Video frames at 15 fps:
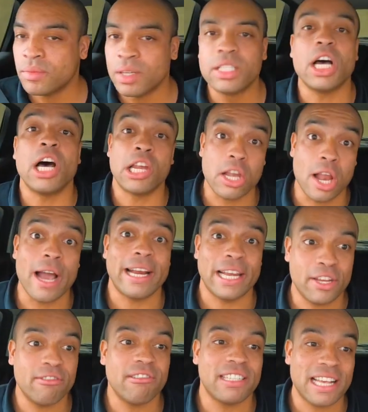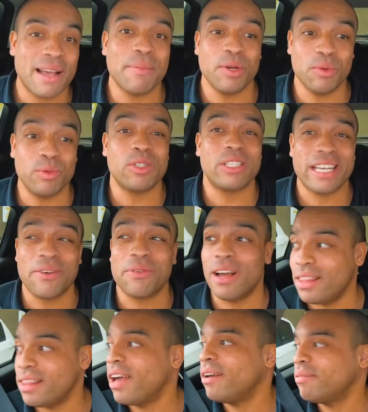It's unlikely your examiner will sound
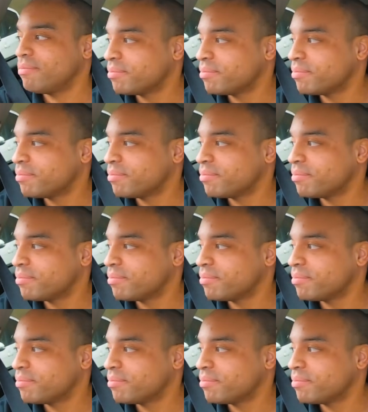like that.